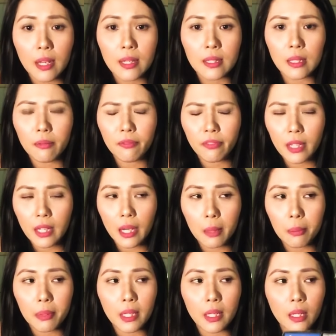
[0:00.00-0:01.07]
some
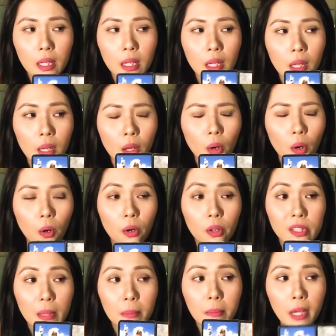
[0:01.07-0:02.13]
VIP or
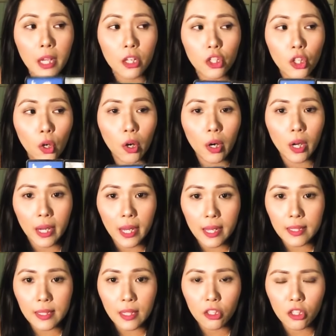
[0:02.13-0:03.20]
some major
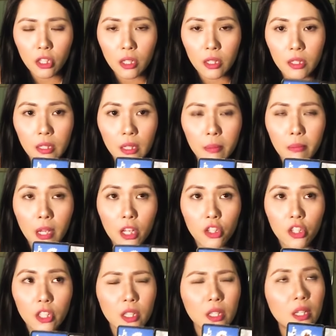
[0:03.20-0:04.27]
organization, some
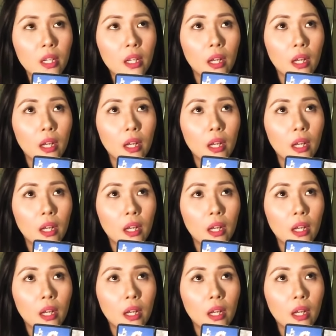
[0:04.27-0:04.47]
major